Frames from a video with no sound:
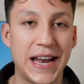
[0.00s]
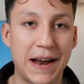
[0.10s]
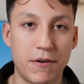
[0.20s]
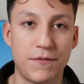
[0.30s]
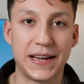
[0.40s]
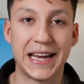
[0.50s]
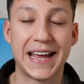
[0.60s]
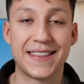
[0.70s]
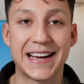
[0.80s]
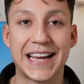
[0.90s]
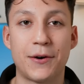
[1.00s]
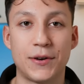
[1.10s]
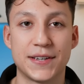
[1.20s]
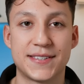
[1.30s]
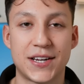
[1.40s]
everything in that
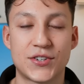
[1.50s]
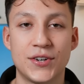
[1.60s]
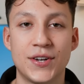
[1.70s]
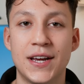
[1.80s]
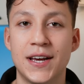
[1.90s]
calculus section,